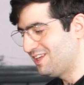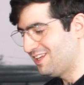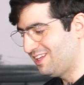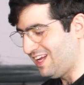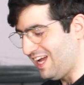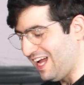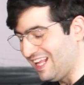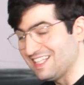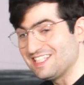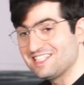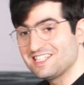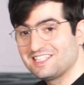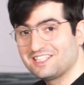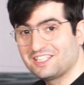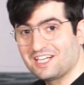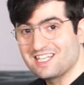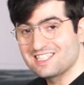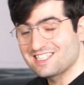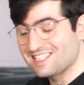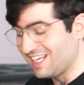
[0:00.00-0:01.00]
And this is a
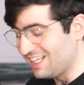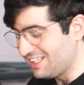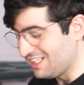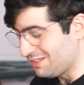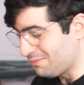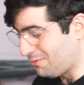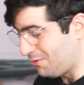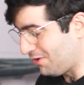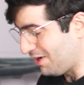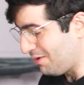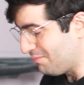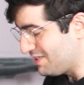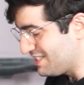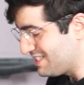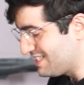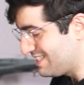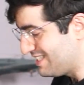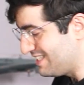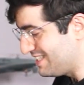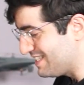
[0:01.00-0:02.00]
translated program. This
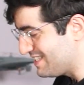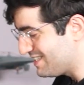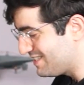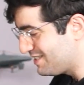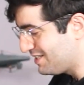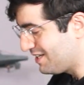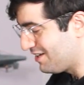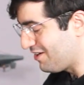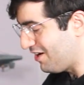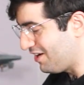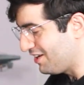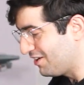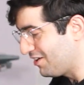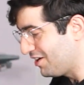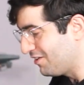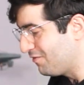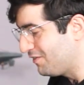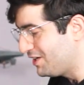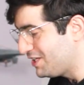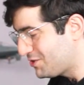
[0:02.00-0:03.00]
is running
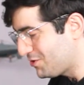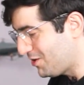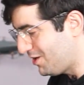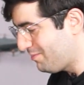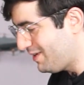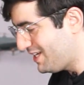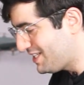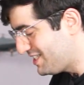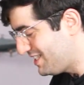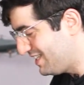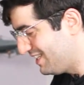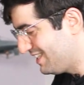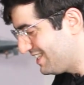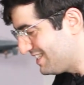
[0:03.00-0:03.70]
on a virtual machine.